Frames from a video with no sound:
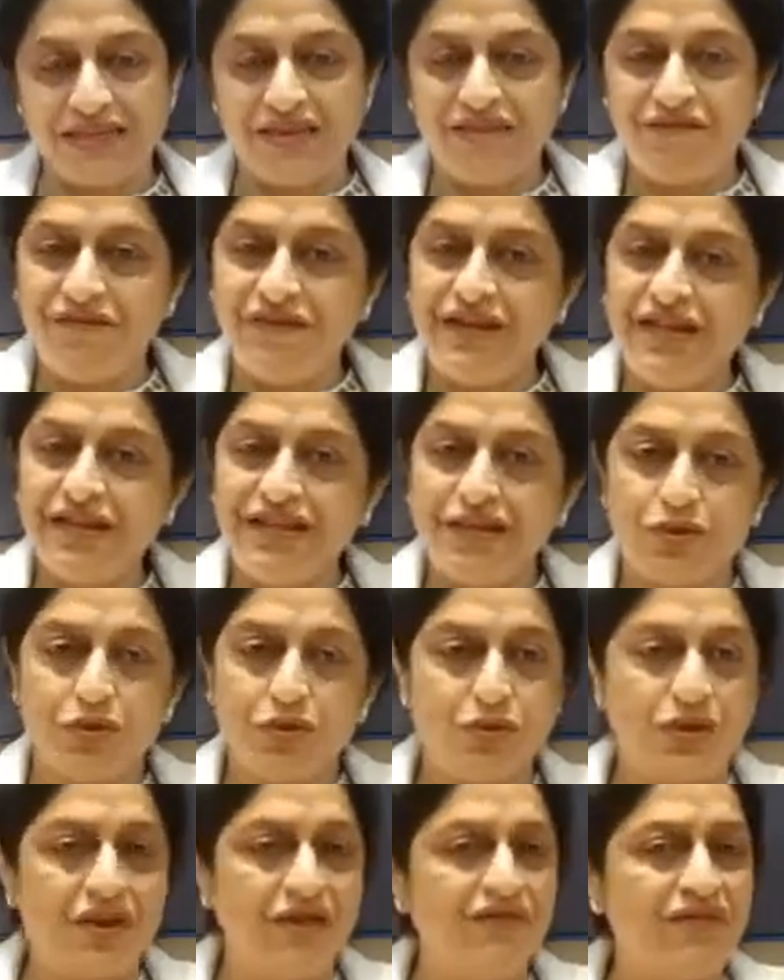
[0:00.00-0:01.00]
They feel that,
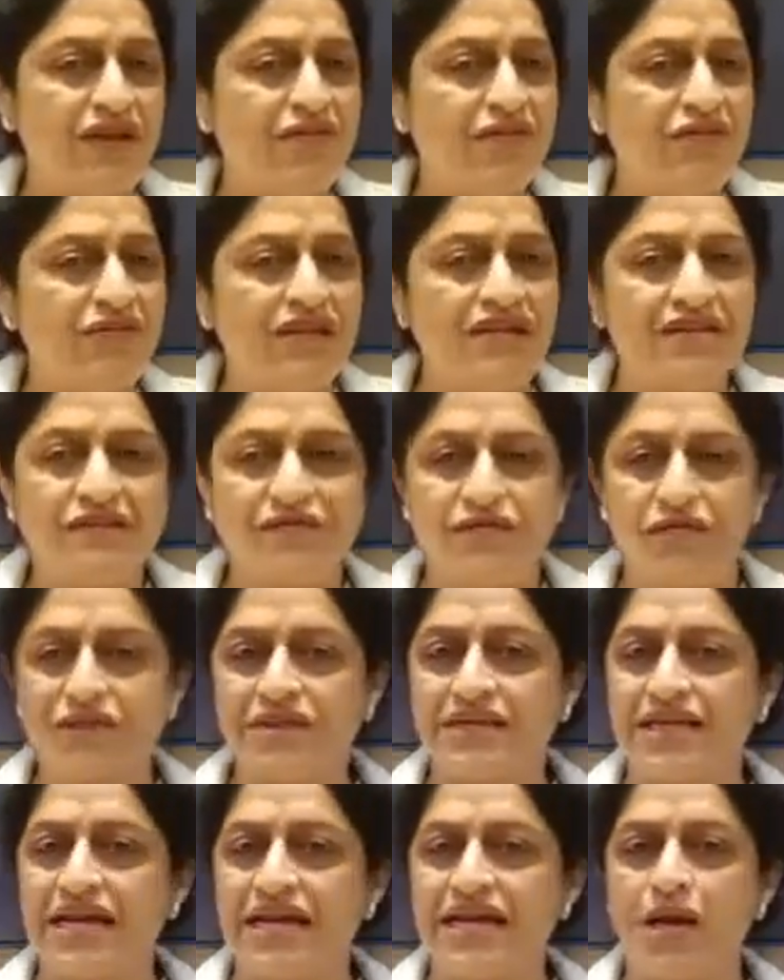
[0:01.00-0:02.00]
okay, we have waited for
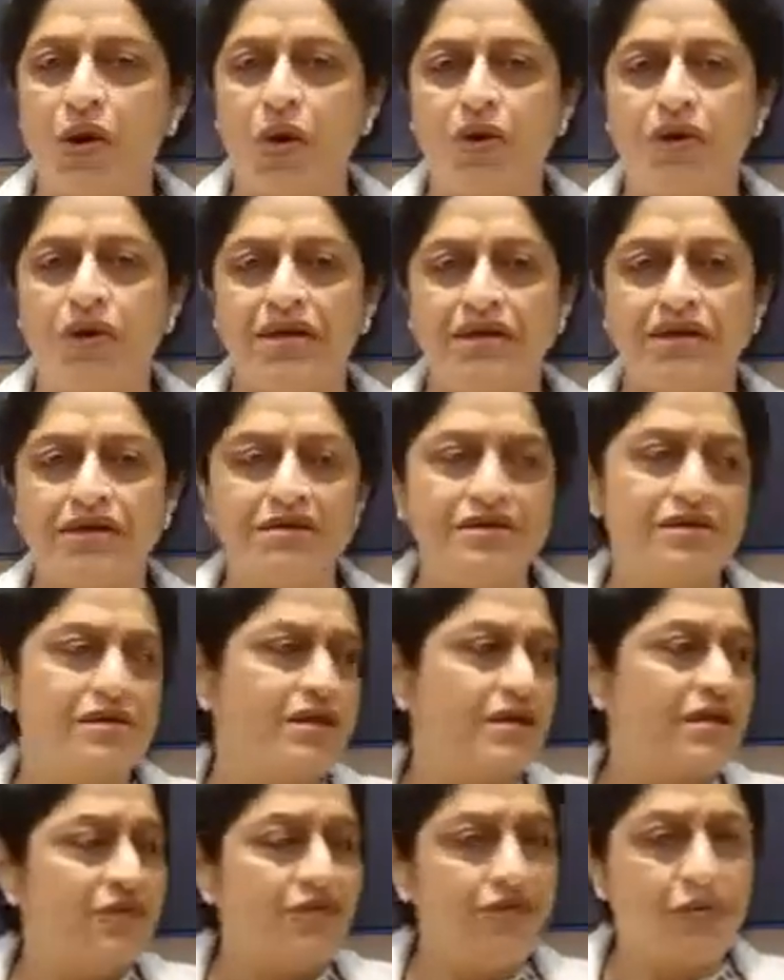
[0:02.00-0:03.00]
10 long years,
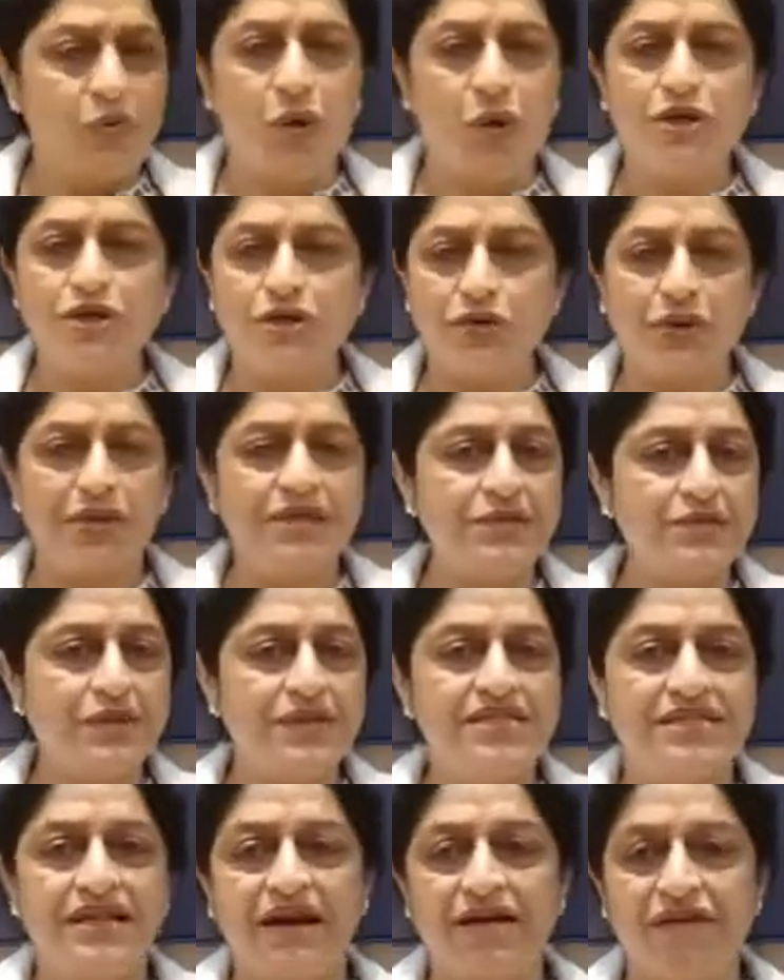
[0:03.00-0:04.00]
we want twins, we'll
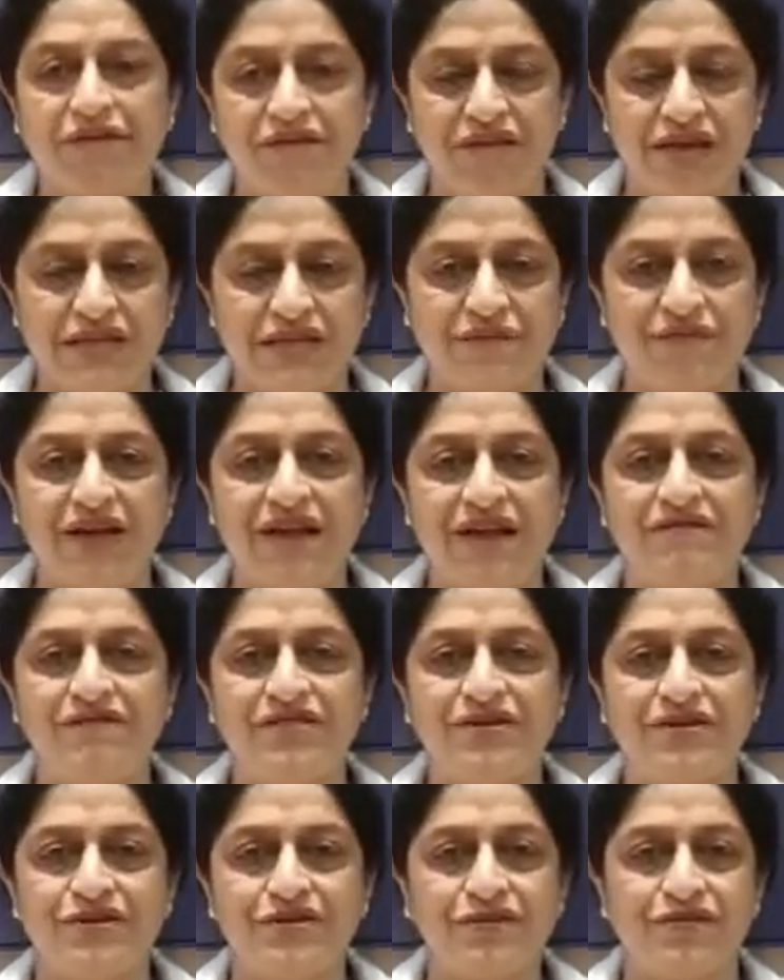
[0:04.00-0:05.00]
sacrifice 5
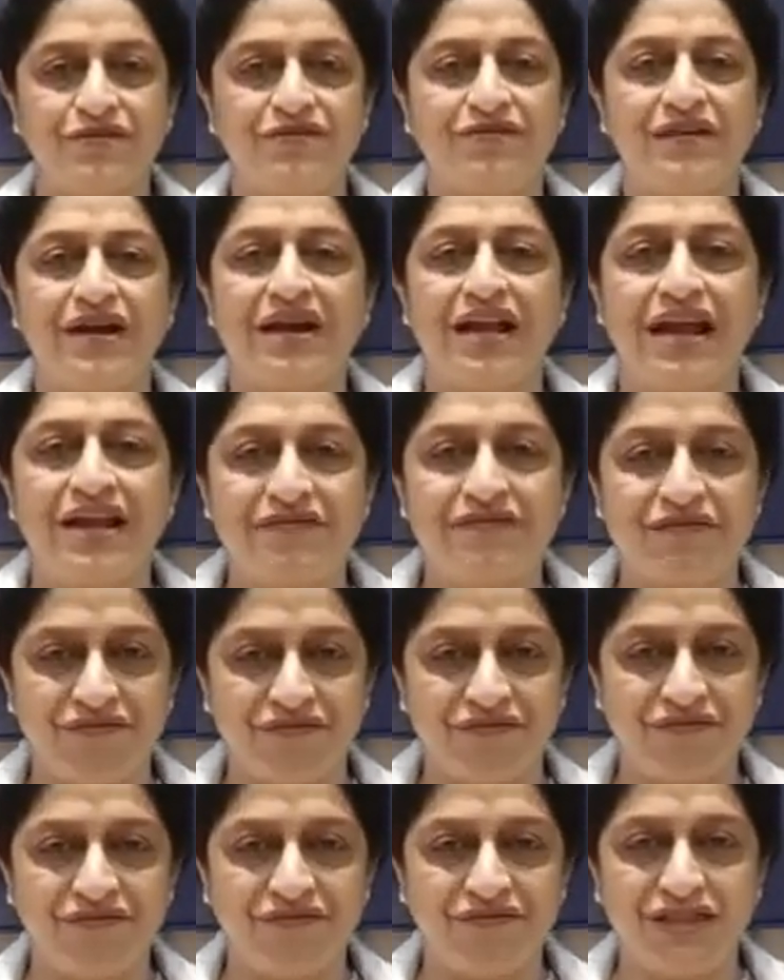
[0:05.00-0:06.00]
years of our life
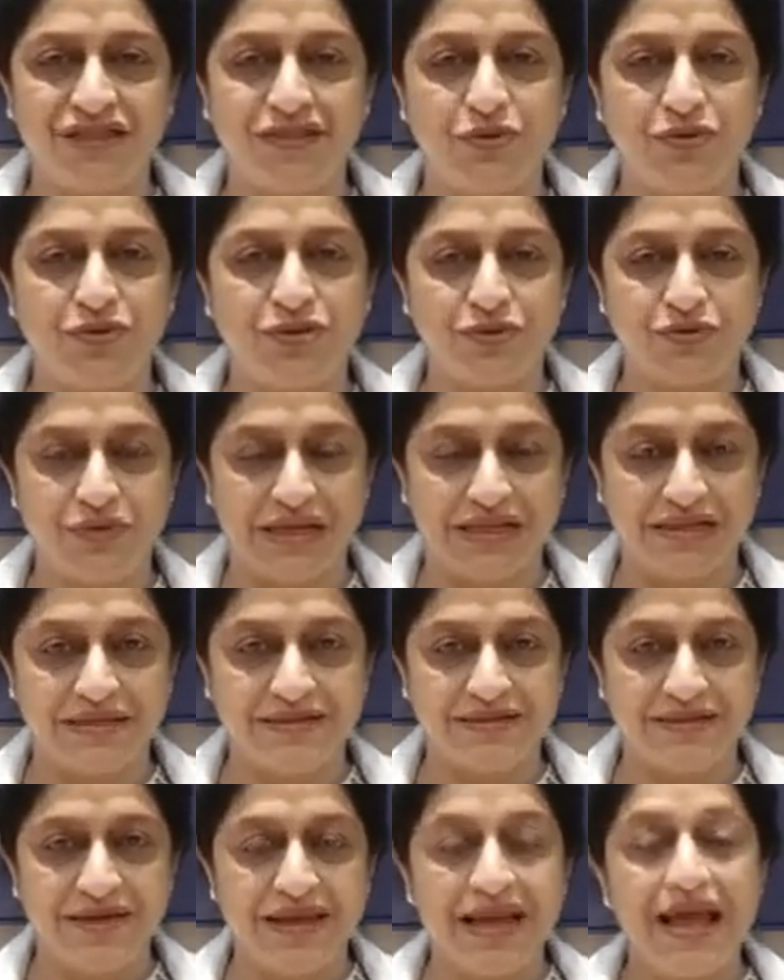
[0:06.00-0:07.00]
with those
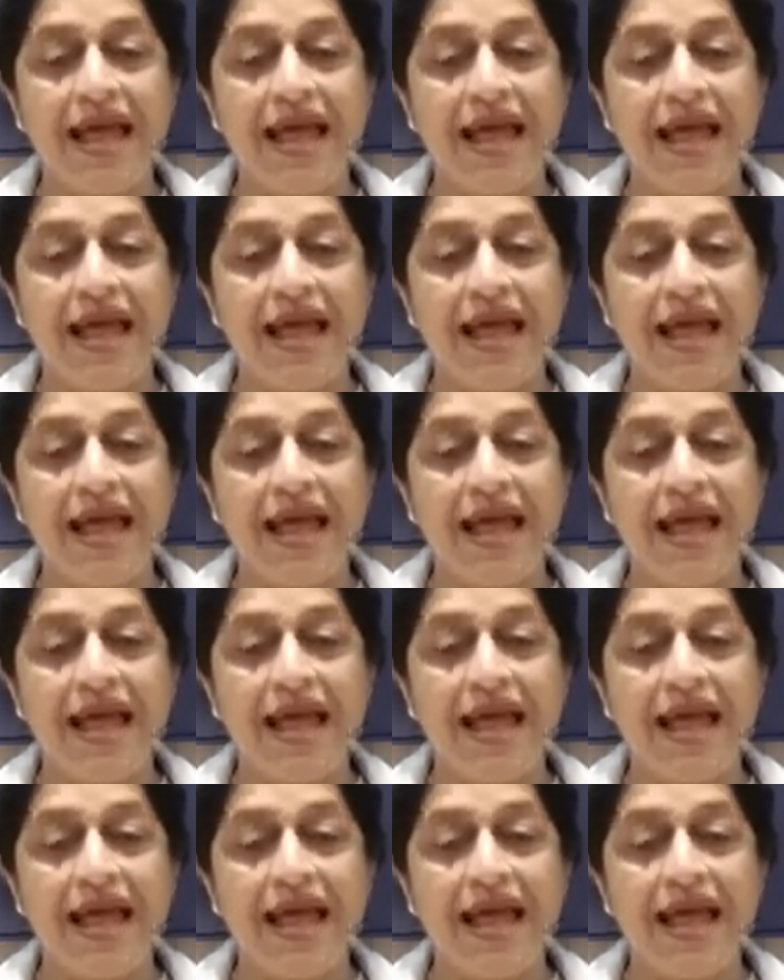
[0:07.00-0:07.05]
twins.